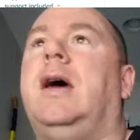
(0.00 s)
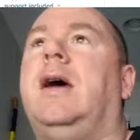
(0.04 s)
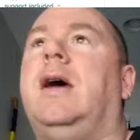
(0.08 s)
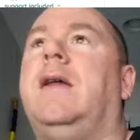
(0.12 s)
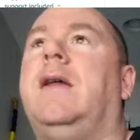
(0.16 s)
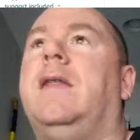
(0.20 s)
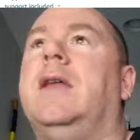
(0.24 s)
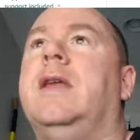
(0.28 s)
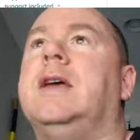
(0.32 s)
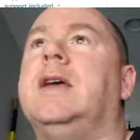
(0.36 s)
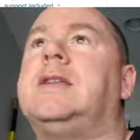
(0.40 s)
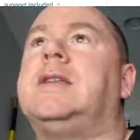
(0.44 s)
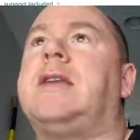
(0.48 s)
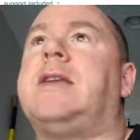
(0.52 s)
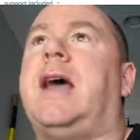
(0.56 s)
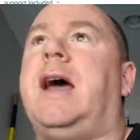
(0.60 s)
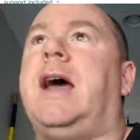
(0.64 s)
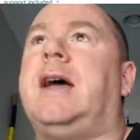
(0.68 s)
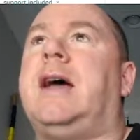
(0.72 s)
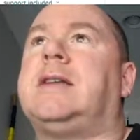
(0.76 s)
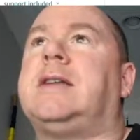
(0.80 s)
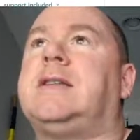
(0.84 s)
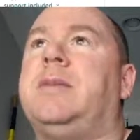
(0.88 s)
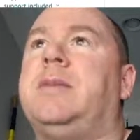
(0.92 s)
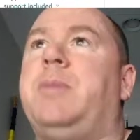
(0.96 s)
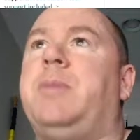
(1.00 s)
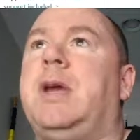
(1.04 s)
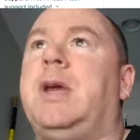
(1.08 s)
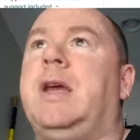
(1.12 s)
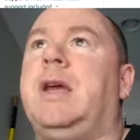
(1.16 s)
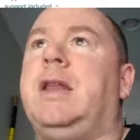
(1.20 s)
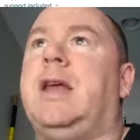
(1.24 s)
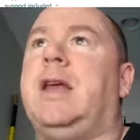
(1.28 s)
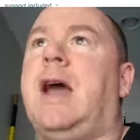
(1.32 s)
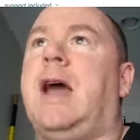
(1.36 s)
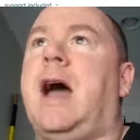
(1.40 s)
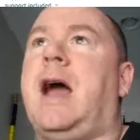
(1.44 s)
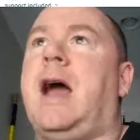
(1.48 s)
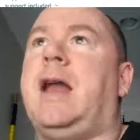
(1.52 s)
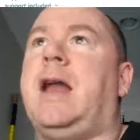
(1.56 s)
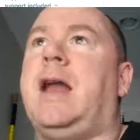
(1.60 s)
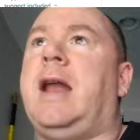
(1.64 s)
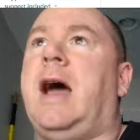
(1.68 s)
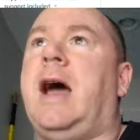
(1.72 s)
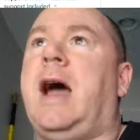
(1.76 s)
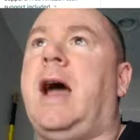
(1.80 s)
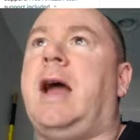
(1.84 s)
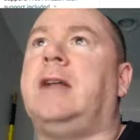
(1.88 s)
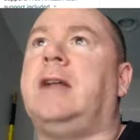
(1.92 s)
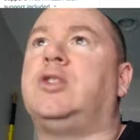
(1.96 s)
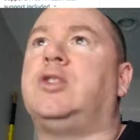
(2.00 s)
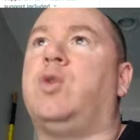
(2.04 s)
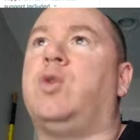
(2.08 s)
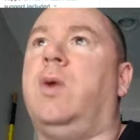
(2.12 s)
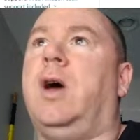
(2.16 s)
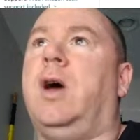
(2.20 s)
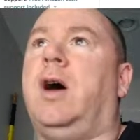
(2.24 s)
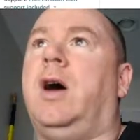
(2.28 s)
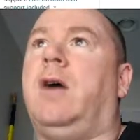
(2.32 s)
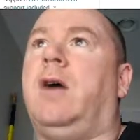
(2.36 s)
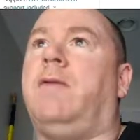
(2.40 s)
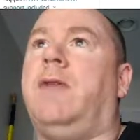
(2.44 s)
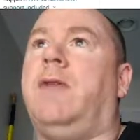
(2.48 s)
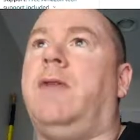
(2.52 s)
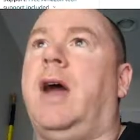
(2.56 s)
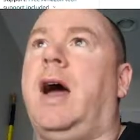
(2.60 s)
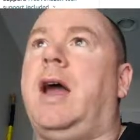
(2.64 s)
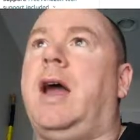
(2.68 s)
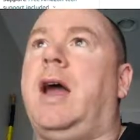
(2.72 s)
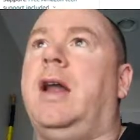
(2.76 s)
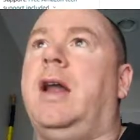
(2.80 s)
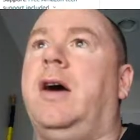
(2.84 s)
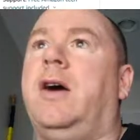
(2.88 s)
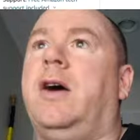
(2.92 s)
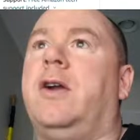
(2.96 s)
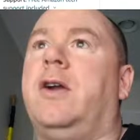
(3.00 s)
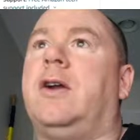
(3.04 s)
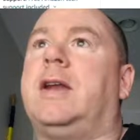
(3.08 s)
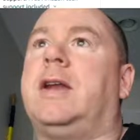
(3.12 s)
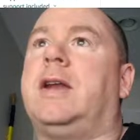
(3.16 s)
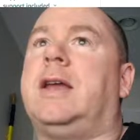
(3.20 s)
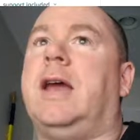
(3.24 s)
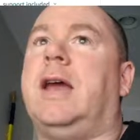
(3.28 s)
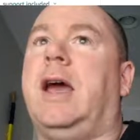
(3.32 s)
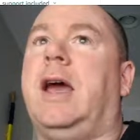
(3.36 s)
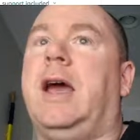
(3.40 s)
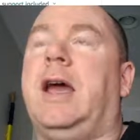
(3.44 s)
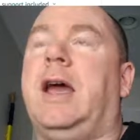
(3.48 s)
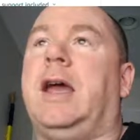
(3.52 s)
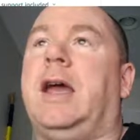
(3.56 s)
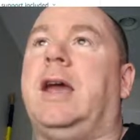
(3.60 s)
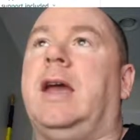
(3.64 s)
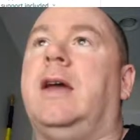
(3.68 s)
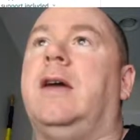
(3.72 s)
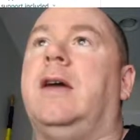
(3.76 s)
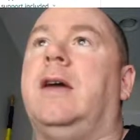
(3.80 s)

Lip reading: This has to be the i9 12900K.